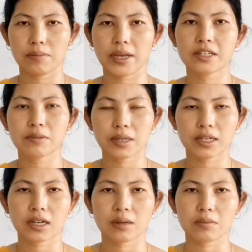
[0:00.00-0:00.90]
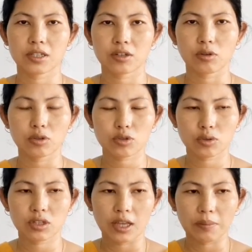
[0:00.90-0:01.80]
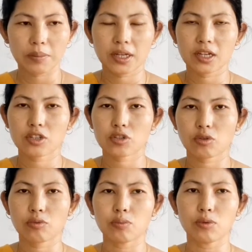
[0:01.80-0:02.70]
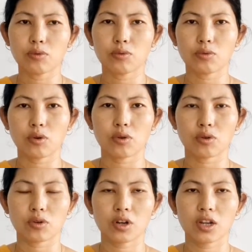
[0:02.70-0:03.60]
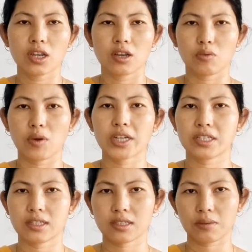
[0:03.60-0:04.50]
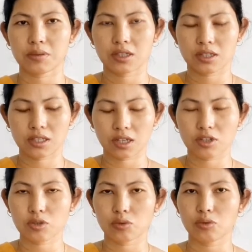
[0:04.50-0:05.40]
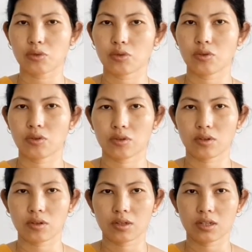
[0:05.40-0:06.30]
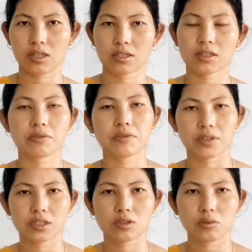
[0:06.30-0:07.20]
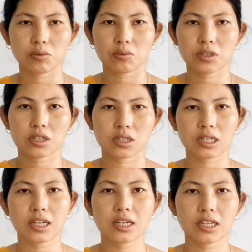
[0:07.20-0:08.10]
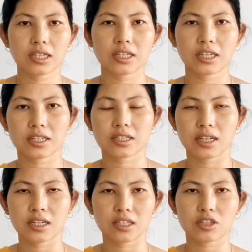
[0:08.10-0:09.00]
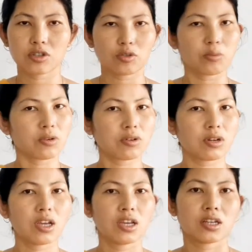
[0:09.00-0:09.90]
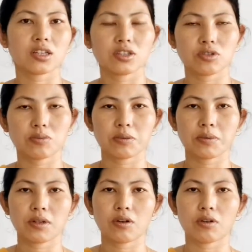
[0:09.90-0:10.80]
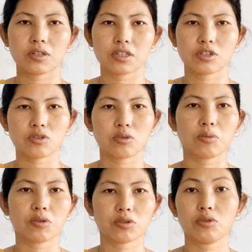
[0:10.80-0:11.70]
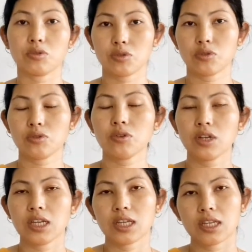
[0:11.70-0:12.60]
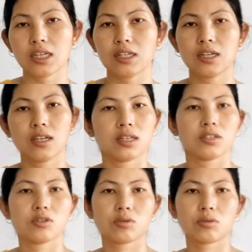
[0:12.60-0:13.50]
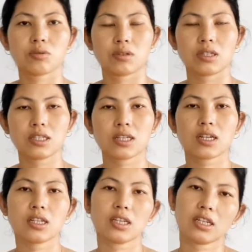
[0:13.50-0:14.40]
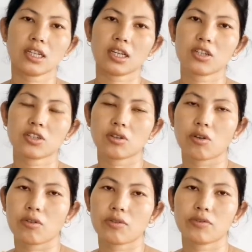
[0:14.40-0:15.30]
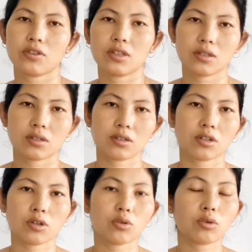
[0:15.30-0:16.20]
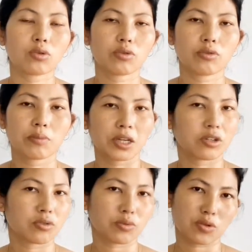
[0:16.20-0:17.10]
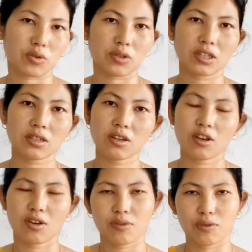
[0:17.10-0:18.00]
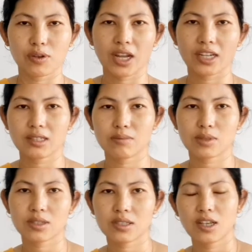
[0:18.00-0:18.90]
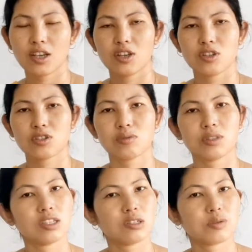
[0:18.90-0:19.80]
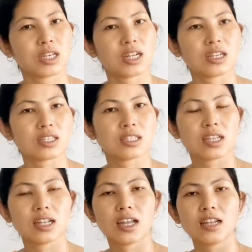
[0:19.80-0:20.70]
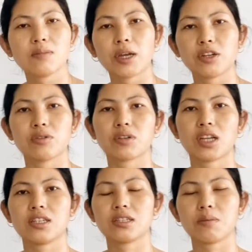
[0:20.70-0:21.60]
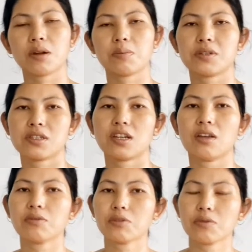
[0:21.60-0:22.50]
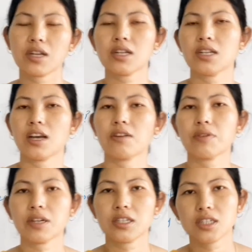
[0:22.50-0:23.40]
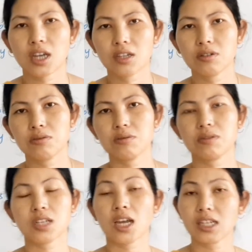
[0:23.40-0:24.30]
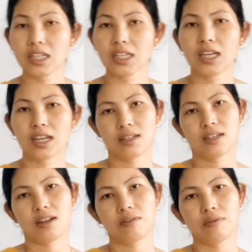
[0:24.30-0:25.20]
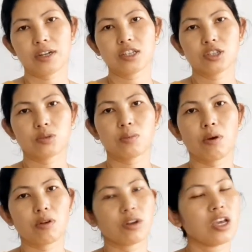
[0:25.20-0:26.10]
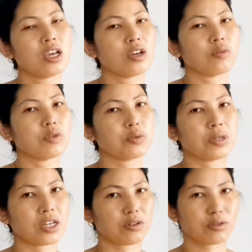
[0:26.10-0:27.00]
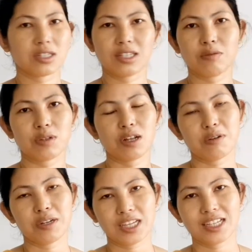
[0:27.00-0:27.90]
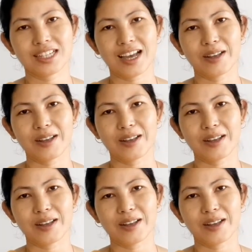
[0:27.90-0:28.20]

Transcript: smell comes, and also the appearance of blue or whitish substance starts to grow on the surface, so which clearly indicates that it's no more consumable or it's no more good to eat. So these are the indication of the growth of microbes on the food items. So with this we can understand that microorganisms are present everywhere. They are very tiny and they are very small, which we cannot see with our naked eye.